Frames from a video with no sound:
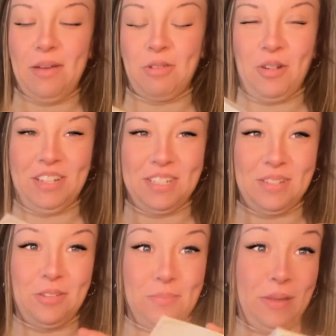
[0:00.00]
am going
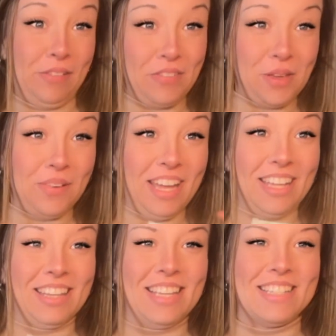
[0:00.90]
to be
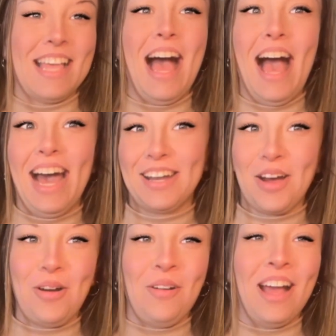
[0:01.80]
reviewing these
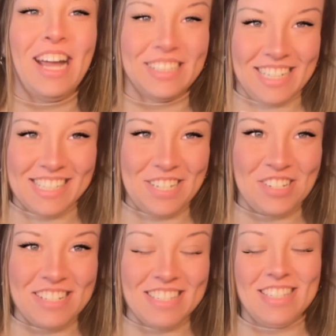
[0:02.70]
Hetto hair
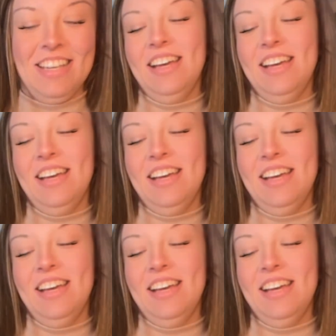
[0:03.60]
extensions.